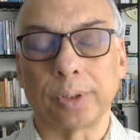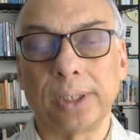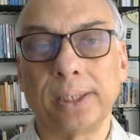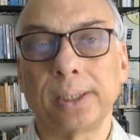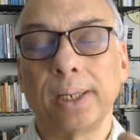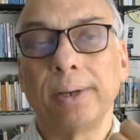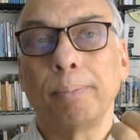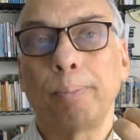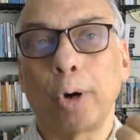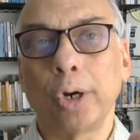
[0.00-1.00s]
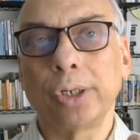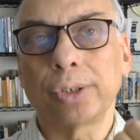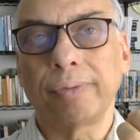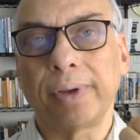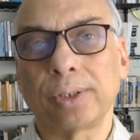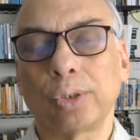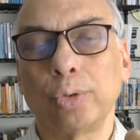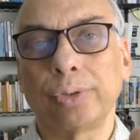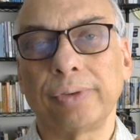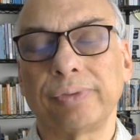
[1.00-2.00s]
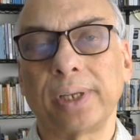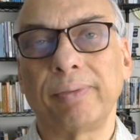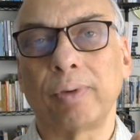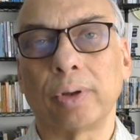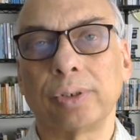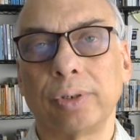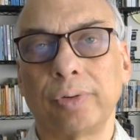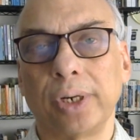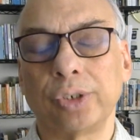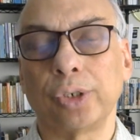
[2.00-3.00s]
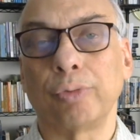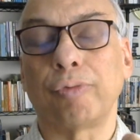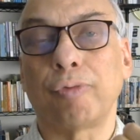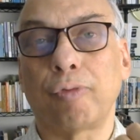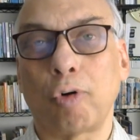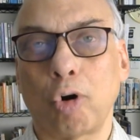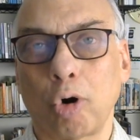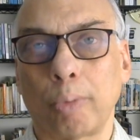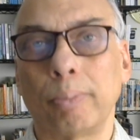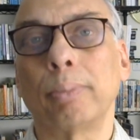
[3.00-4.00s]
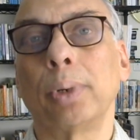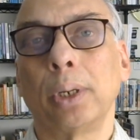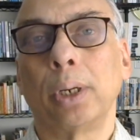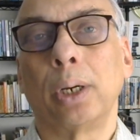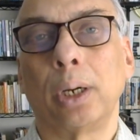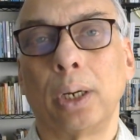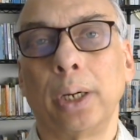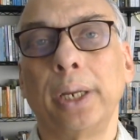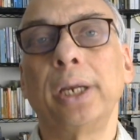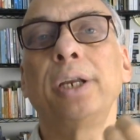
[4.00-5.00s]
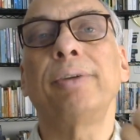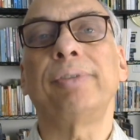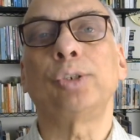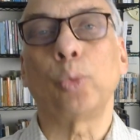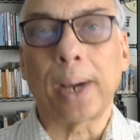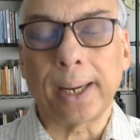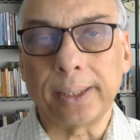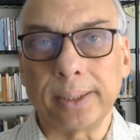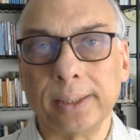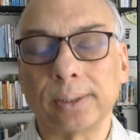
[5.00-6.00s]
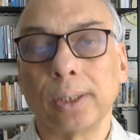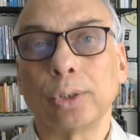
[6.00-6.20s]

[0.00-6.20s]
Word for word: These points of exclusive self-concentration form uh, individualities.